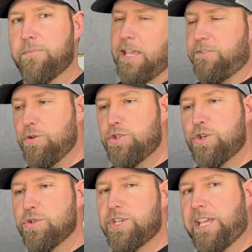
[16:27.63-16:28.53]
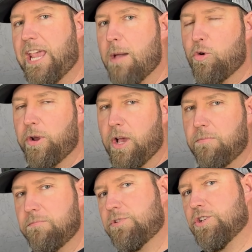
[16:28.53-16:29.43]
If you choose to camo it
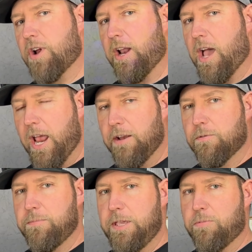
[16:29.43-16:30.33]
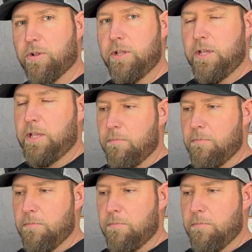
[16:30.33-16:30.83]
up to try to hide it from people,